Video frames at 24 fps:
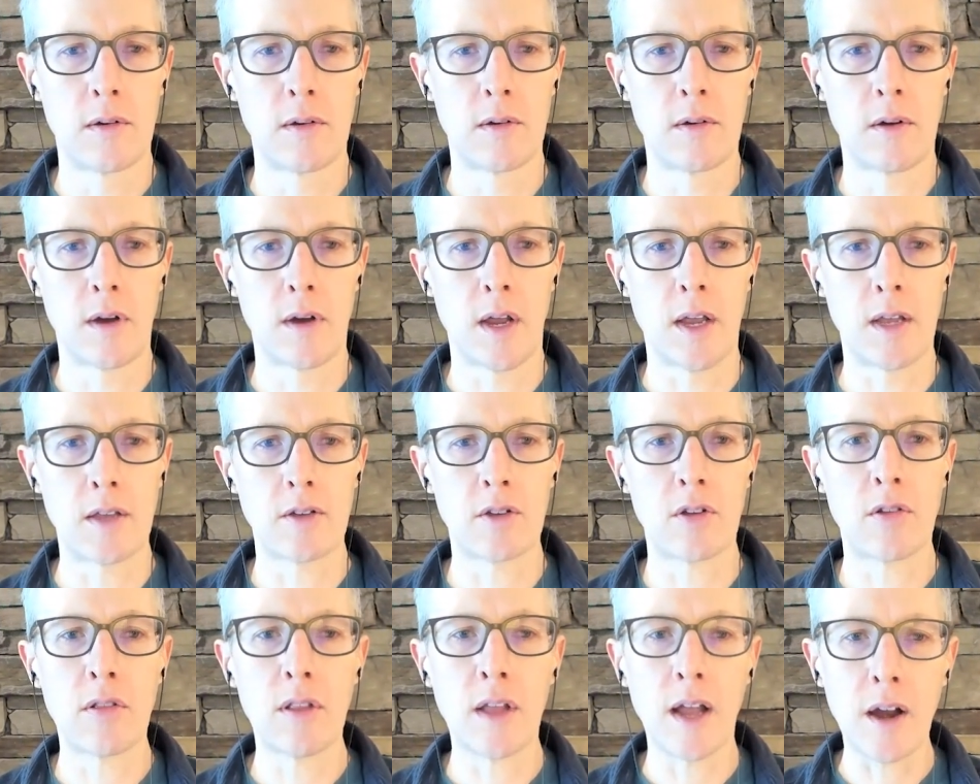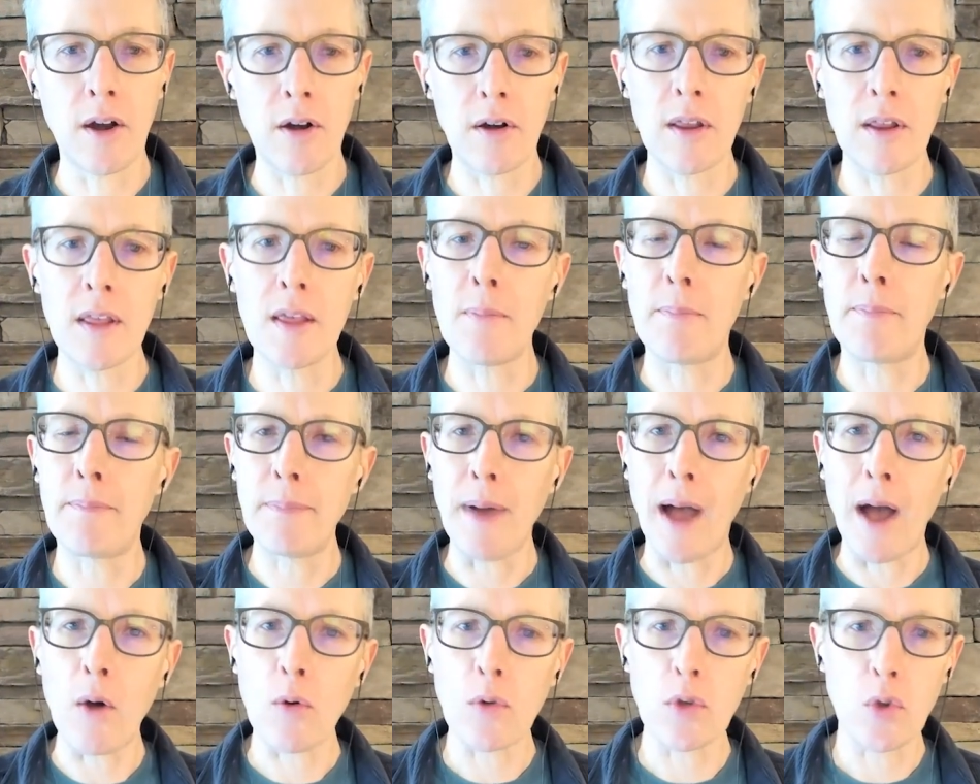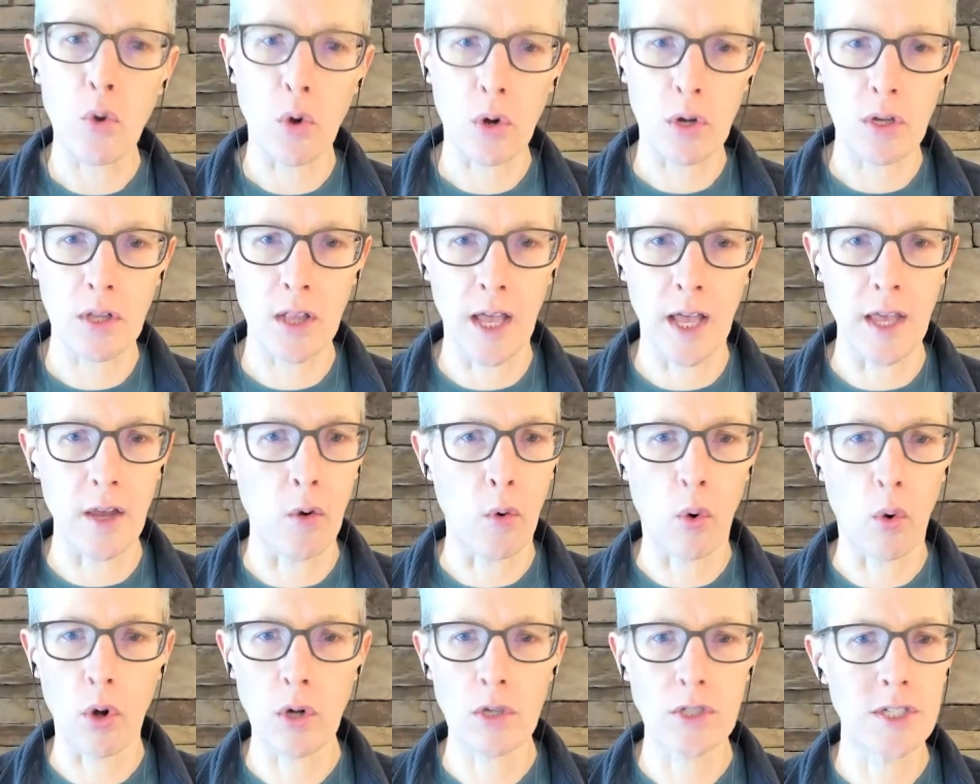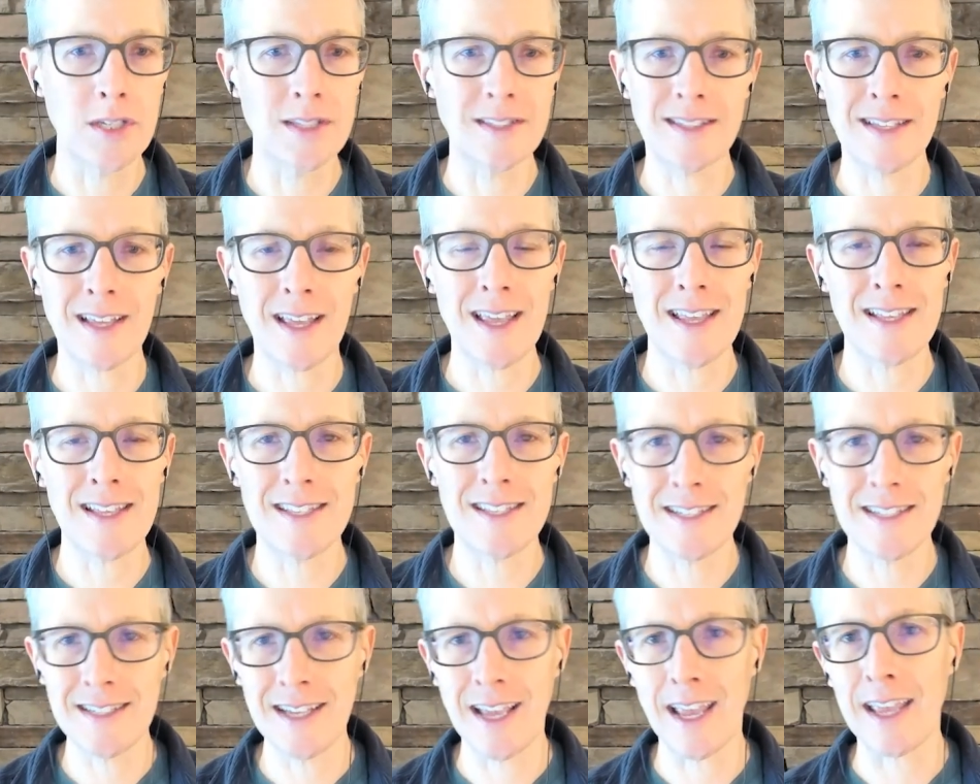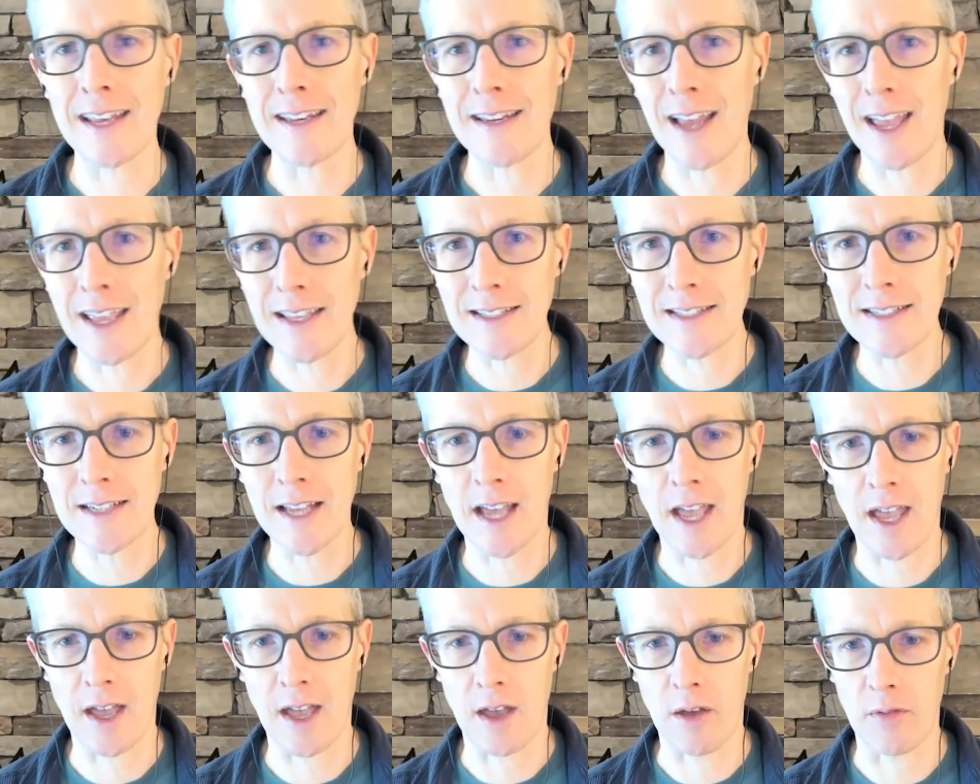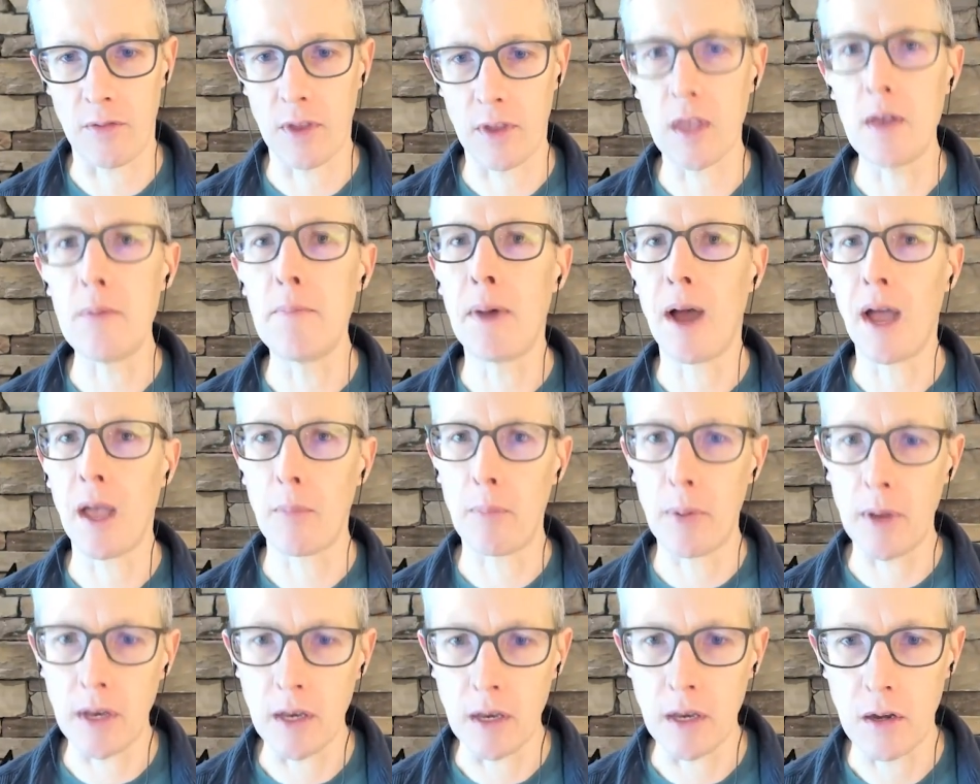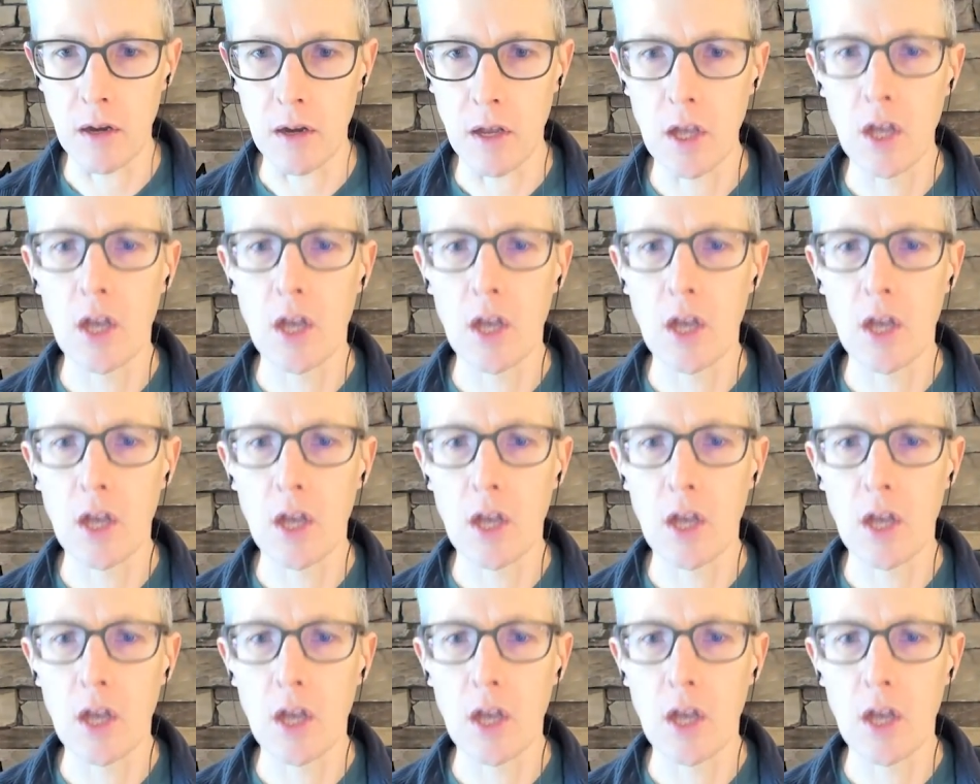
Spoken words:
Right? Clarity about your client origins isn't a nice to have, in my opinion.